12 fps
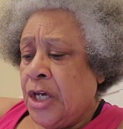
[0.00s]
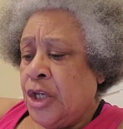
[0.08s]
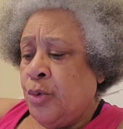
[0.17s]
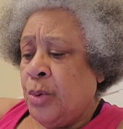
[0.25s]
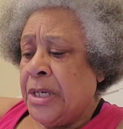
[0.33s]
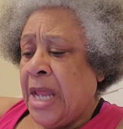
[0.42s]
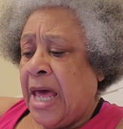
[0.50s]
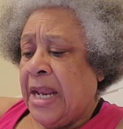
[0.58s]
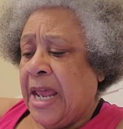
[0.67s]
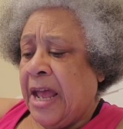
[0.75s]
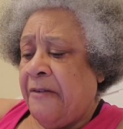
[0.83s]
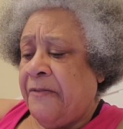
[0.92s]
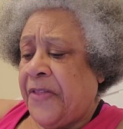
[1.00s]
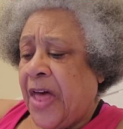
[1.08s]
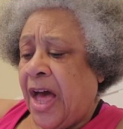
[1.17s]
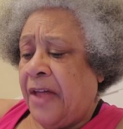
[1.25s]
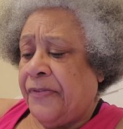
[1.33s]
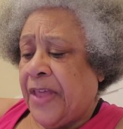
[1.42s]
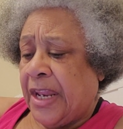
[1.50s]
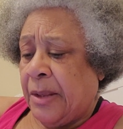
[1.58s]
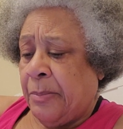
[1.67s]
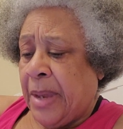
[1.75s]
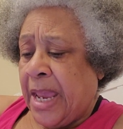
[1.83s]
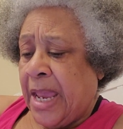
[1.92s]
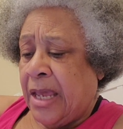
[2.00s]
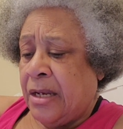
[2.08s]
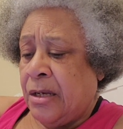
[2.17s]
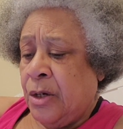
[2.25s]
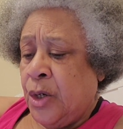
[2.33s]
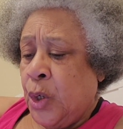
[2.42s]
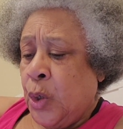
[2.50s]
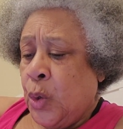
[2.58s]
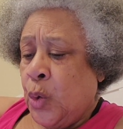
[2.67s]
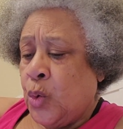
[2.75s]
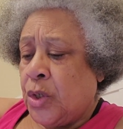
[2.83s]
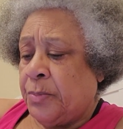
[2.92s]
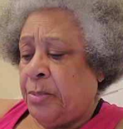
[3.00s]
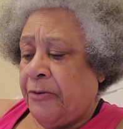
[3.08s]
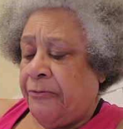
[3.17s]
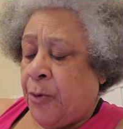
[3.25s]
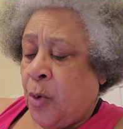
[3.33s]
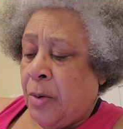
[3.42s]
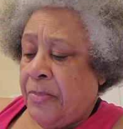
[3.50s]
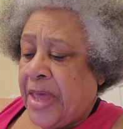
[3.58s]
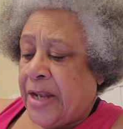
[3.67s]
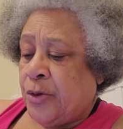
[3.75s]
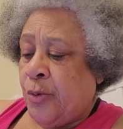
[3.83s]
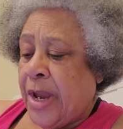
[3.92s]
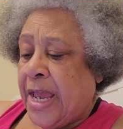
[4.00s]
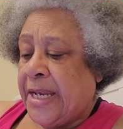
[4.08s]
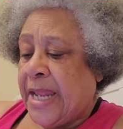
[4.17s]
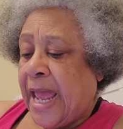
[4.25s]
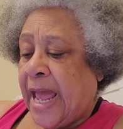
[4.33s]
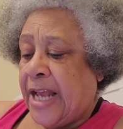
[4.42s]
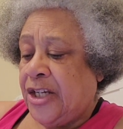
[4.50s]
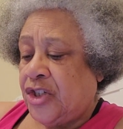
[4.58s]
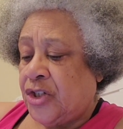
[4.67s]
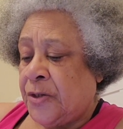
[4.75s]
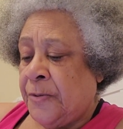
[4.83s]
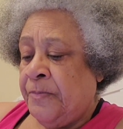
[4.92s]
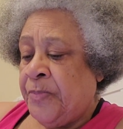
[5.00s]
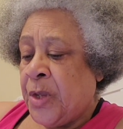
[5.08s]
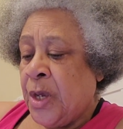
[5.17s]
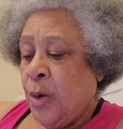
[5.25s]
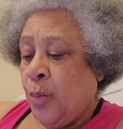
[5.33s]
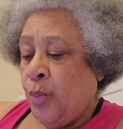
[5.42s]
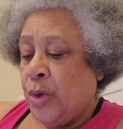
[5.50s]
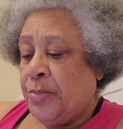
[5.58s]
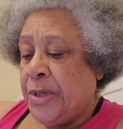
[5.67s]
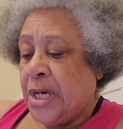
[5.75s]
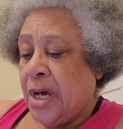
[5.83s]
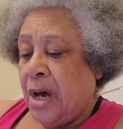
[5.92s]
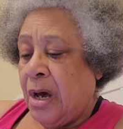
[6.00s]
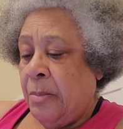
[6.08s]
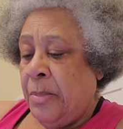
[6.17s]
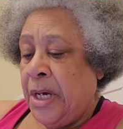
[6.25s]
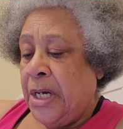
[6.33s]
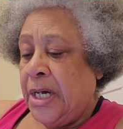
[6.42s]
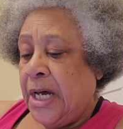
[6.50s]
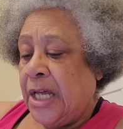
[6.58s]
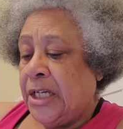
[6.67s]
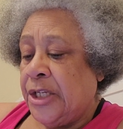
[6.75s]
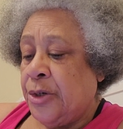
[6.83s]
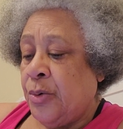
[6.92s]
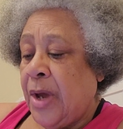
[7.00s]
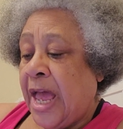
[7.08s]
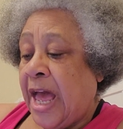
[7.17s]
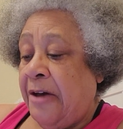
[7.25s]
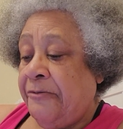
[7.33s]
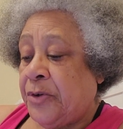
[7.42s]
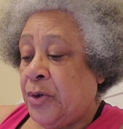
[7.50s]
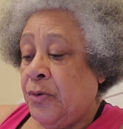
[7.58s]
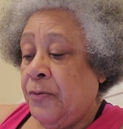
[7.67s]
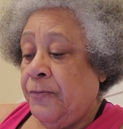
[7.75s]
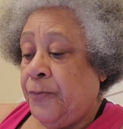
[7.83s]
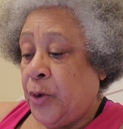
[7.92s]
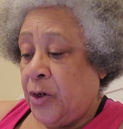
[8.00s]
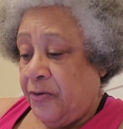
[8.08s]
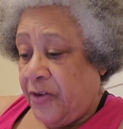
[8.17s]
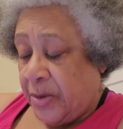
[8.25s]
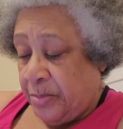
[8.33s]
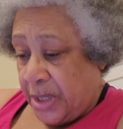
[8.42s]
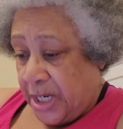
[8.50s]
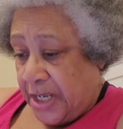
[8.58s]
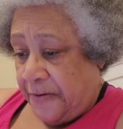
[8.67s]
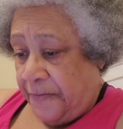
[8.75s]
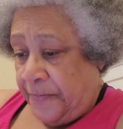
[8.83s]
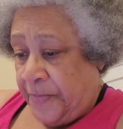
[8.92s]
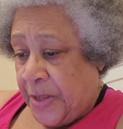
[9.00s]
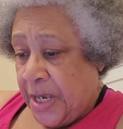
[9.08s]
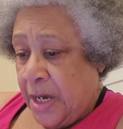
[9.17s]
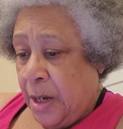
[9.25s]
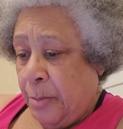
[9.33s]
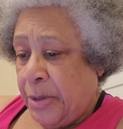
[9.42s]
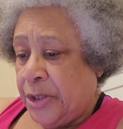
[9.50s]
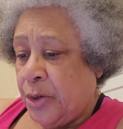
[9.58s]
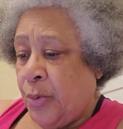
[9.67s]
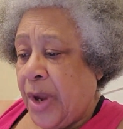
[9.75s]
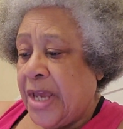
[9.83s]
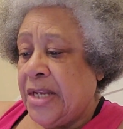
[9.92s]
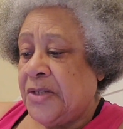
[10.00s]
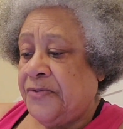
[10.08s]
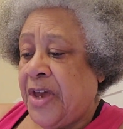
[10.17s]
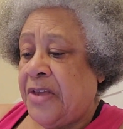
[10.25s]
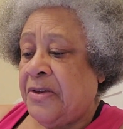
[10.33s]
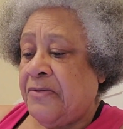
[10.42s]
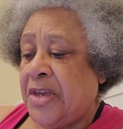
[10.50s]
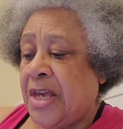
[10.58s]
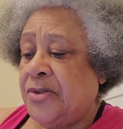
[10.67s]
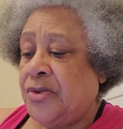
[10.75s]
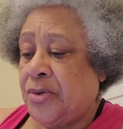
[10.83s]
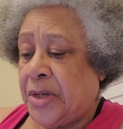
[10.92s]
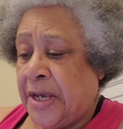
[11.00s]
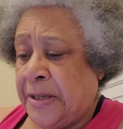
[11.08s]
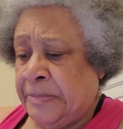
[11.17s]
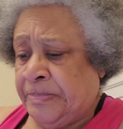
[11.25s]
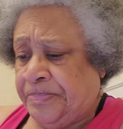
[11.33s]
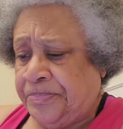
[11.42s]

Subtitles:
You would not have thought that a man who could perform that grand action would become a little after full of unbelief. But the greatest faith of yesterday